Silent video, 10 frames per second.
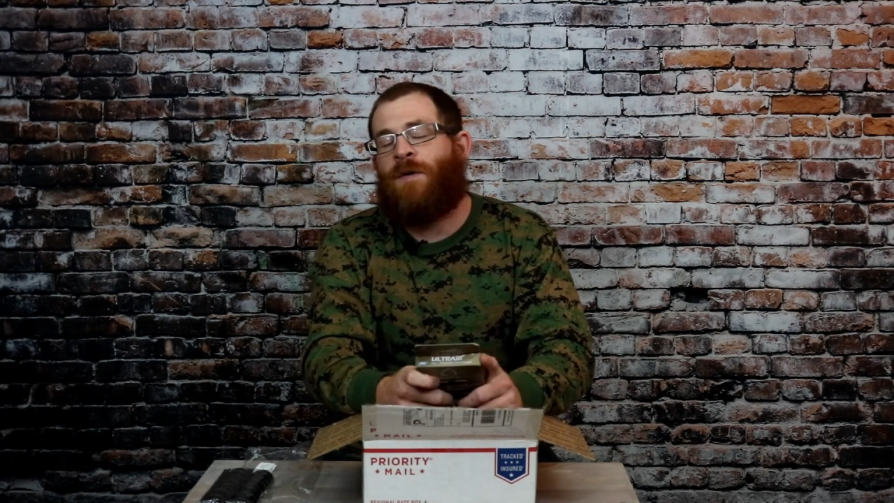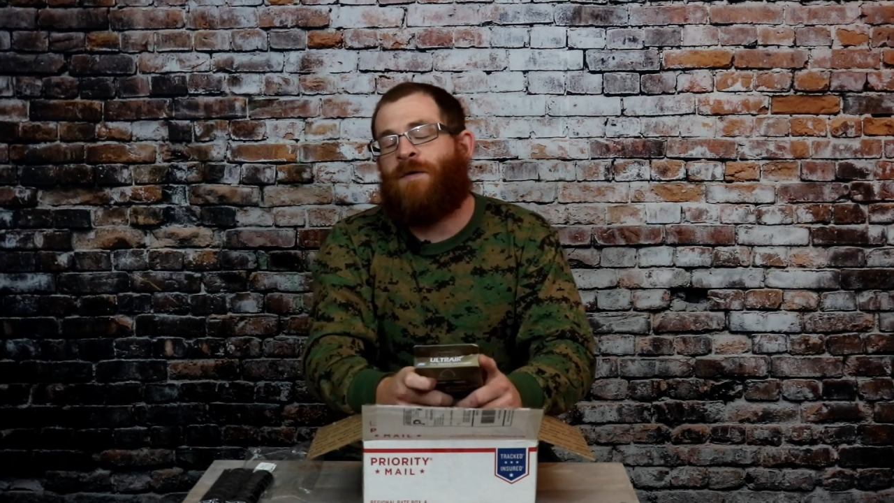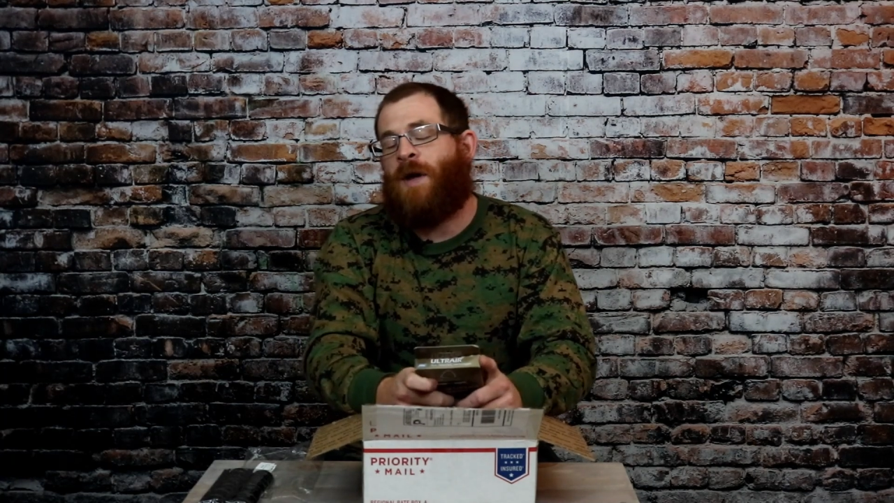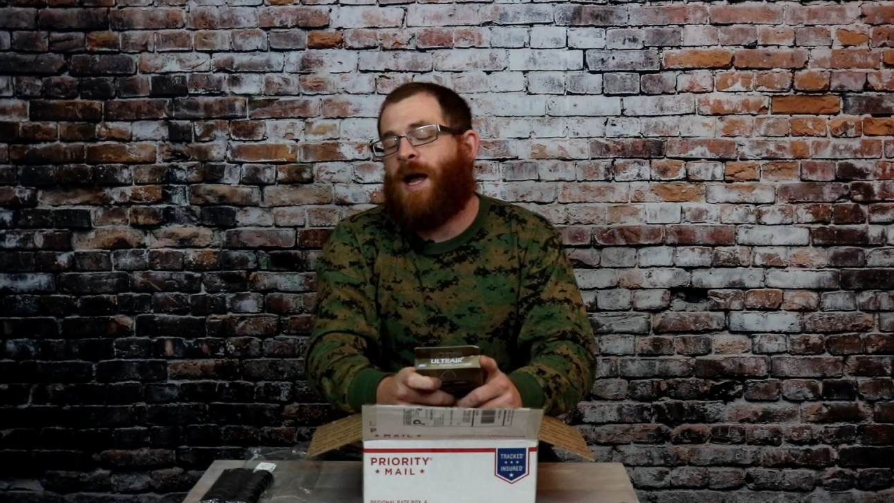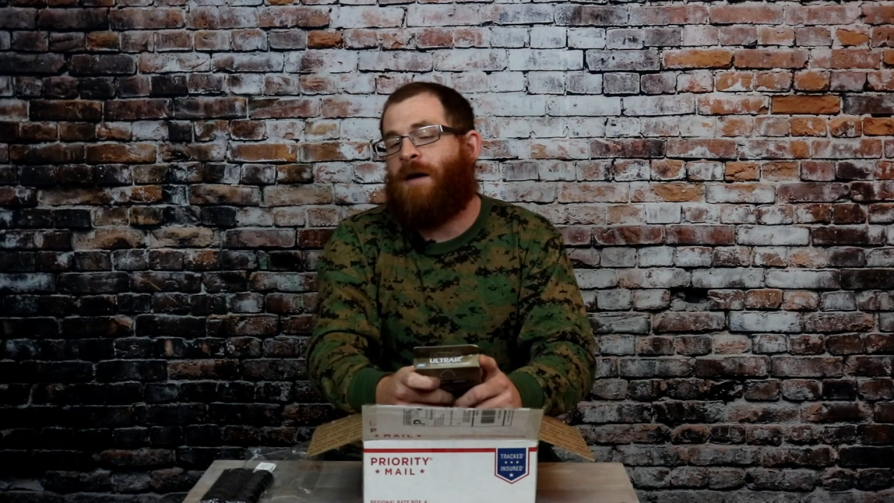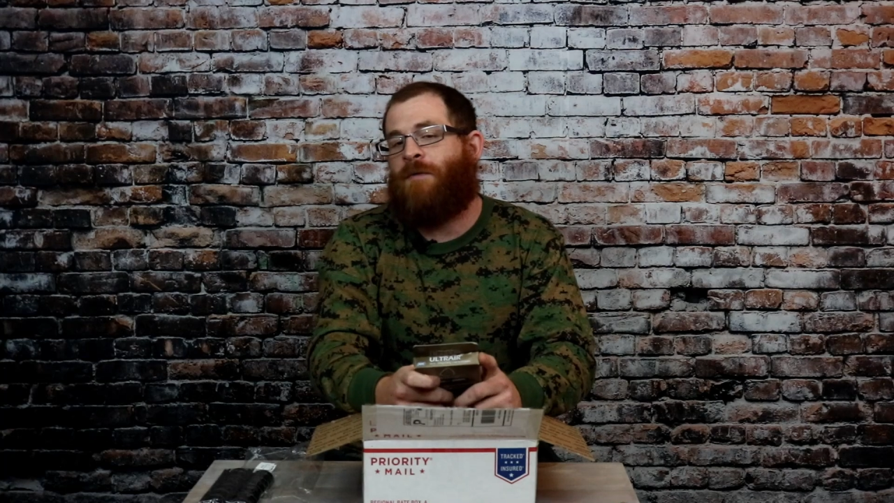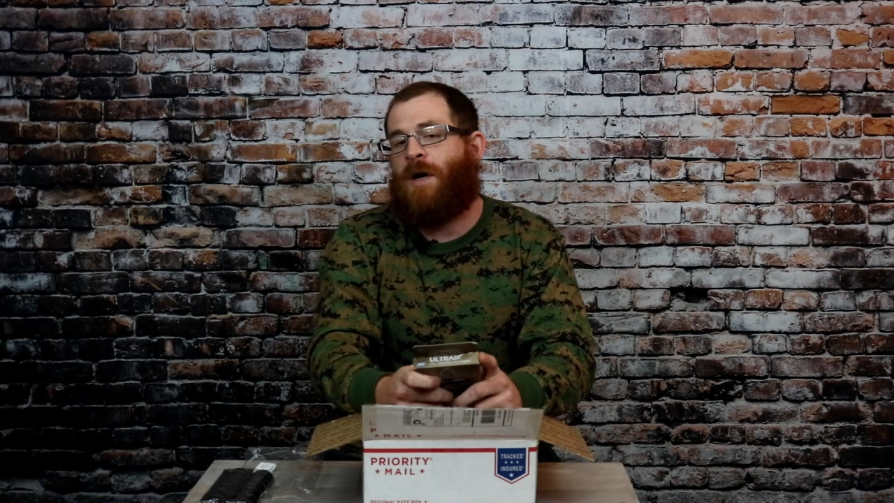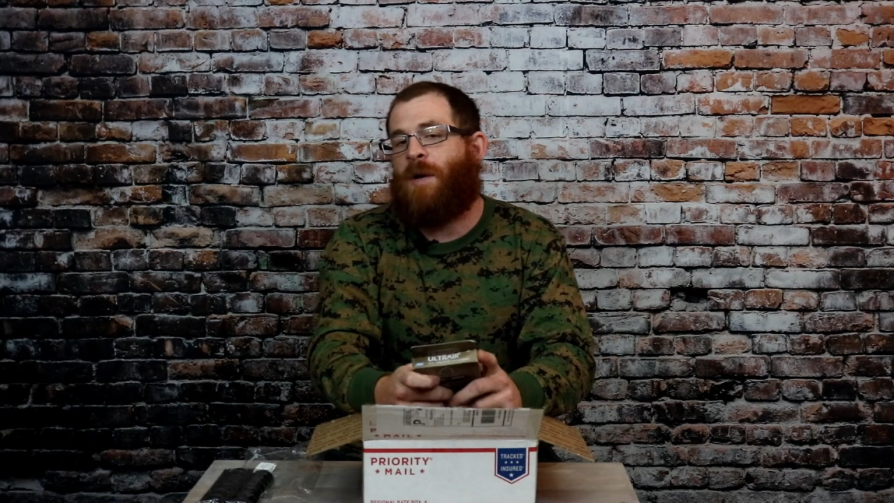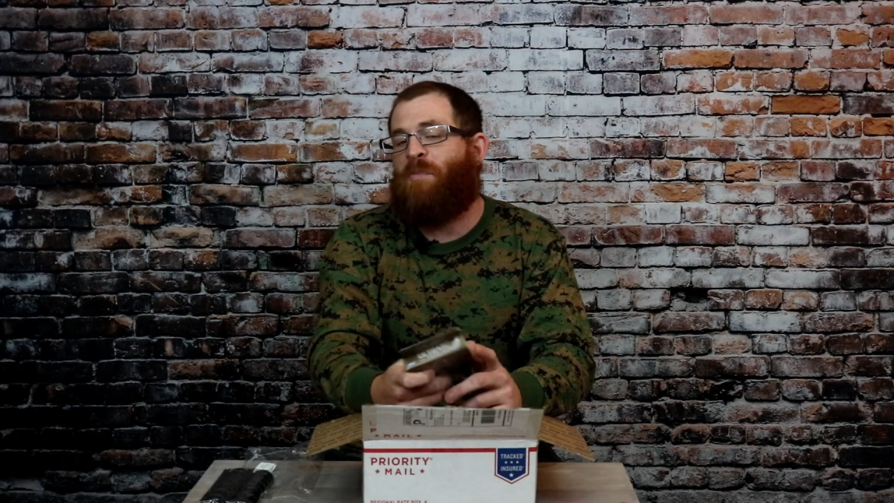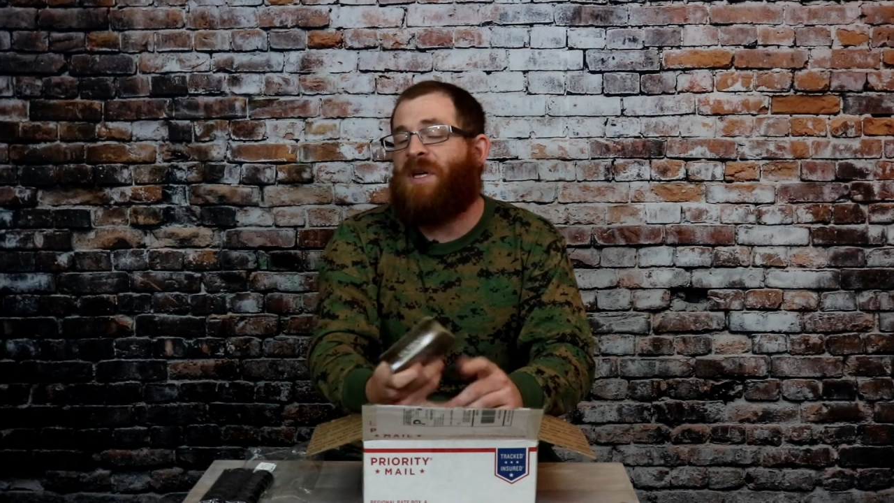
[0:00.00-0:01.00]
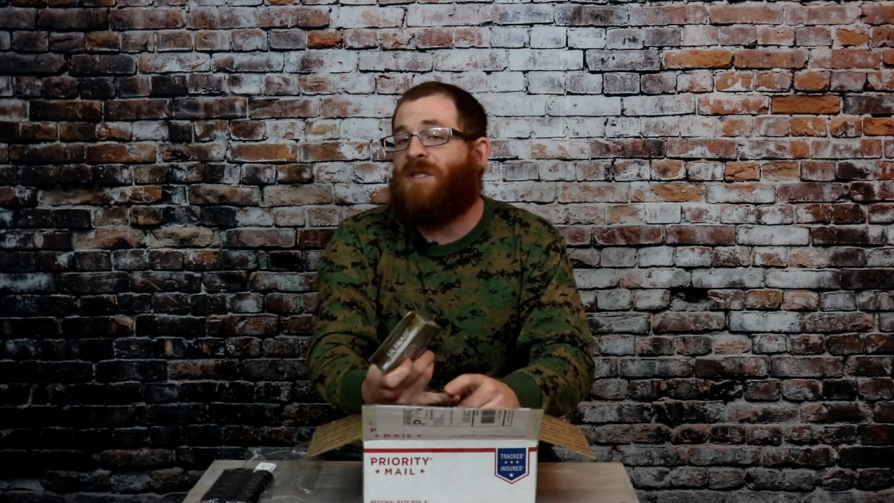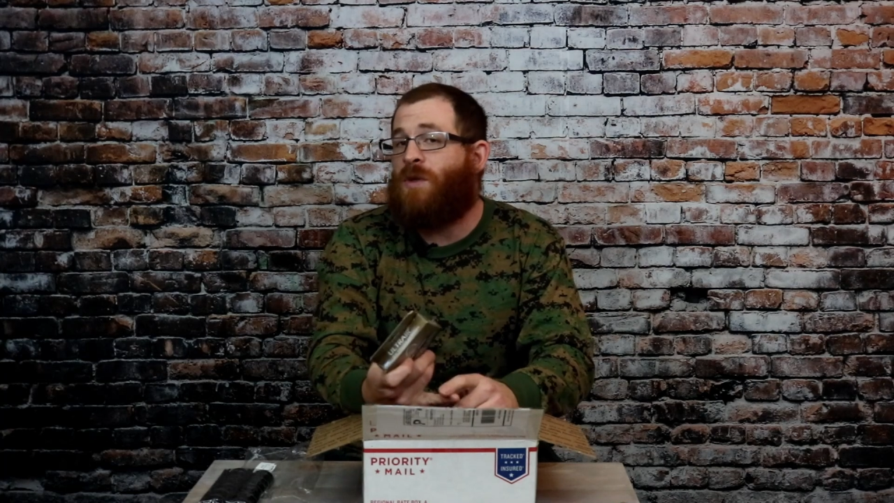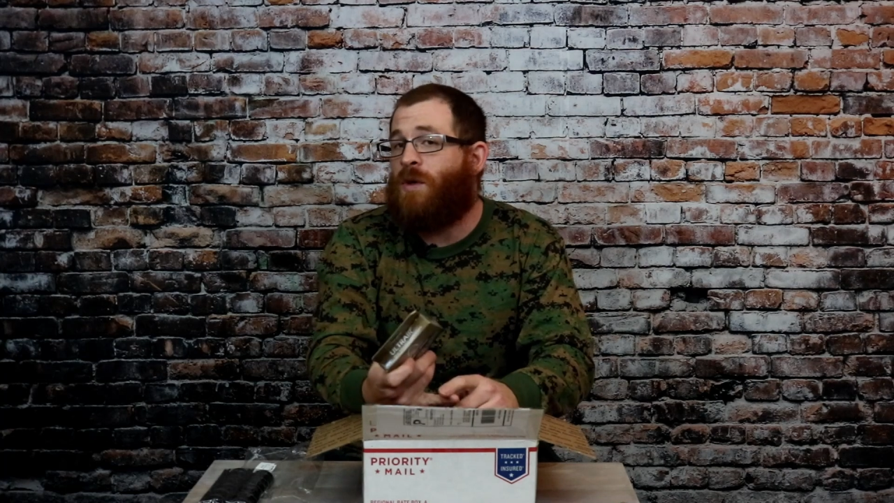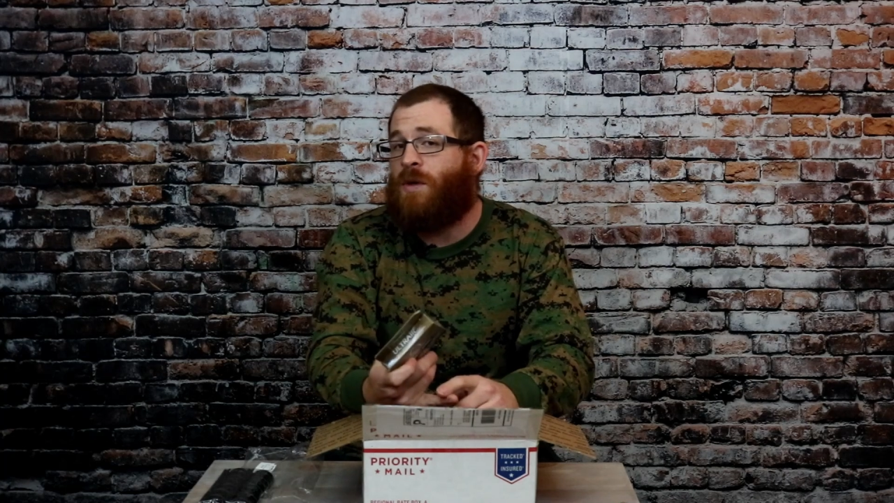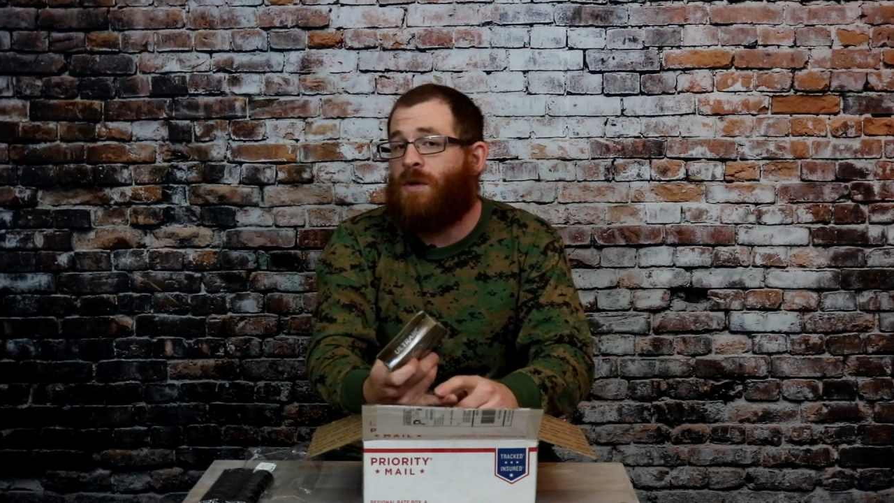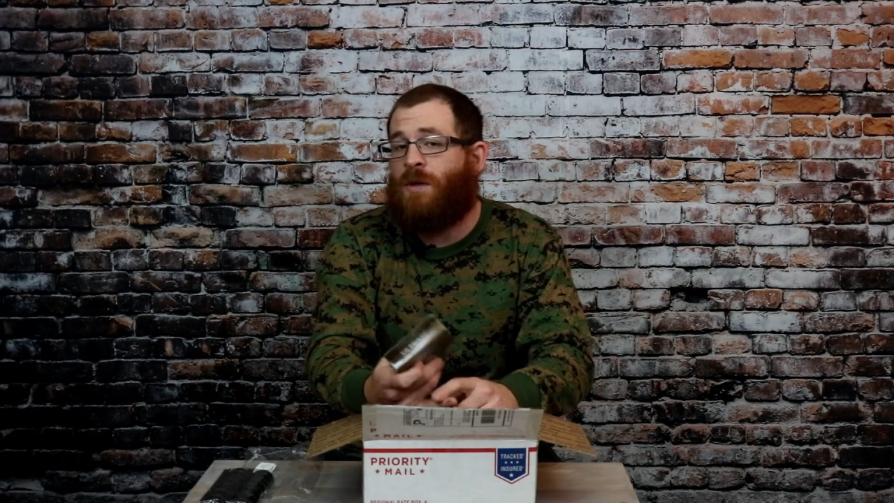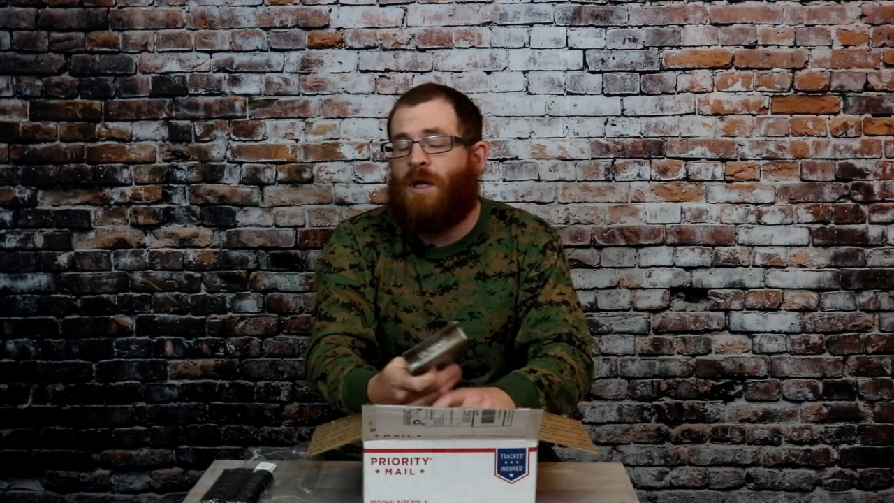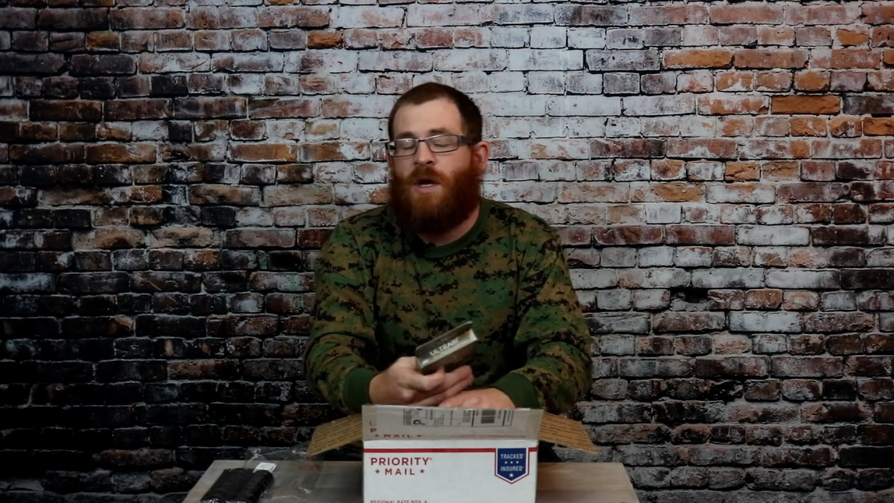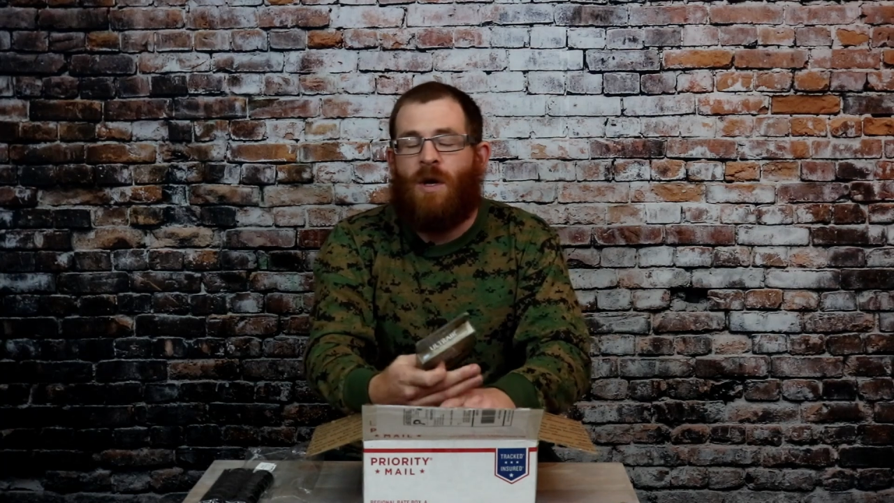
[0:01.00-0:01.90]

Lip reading: if you have a pistol